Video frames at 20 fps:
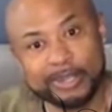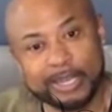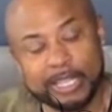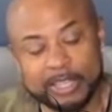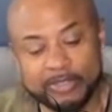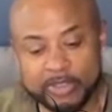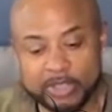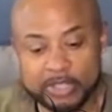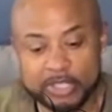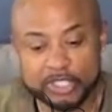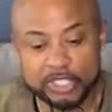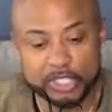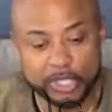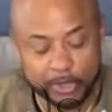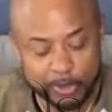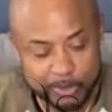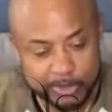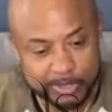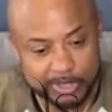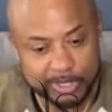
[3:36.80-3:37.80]
leaving the
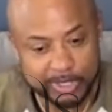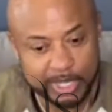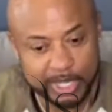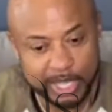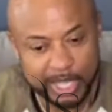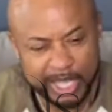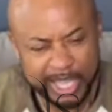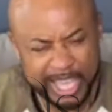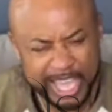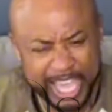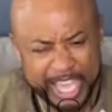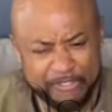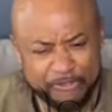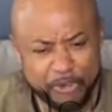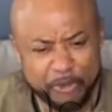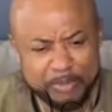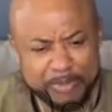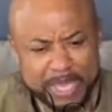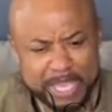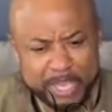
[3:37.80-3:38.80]
show. And
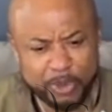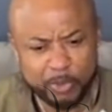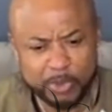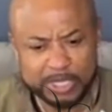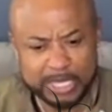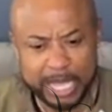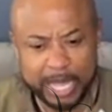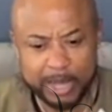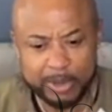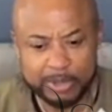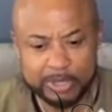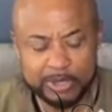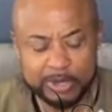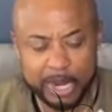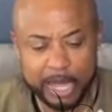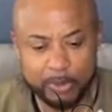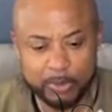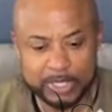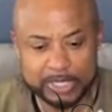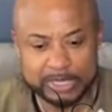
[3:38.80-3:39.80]
for me, it was,
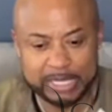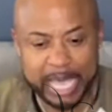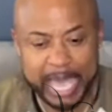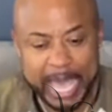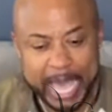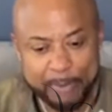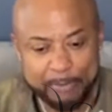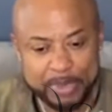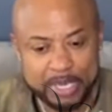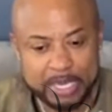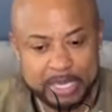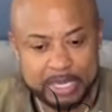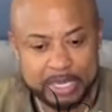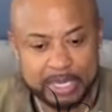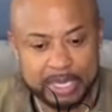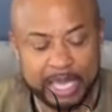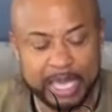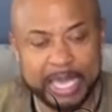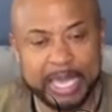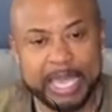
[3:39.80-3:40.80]
I was happy
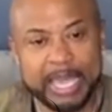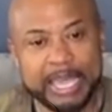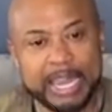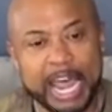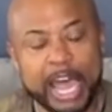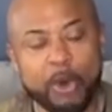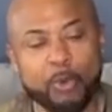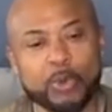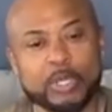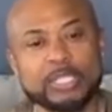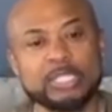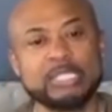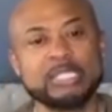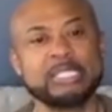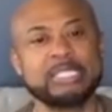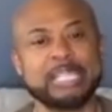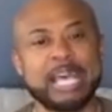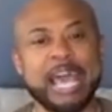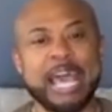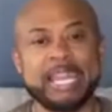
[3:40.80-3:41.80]
and I was
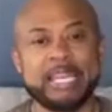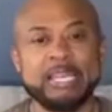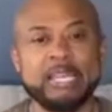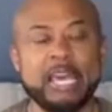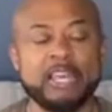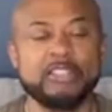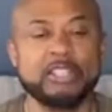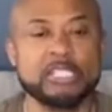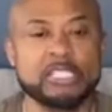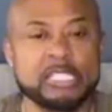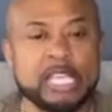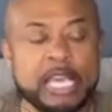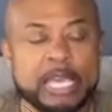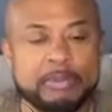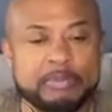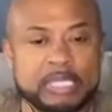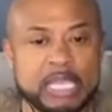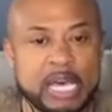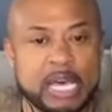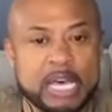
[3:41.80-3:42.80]
saddened at the
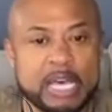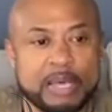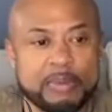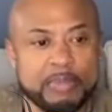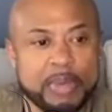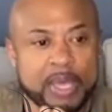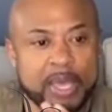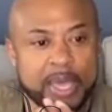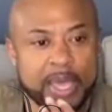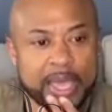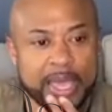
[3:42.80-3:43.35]
same time.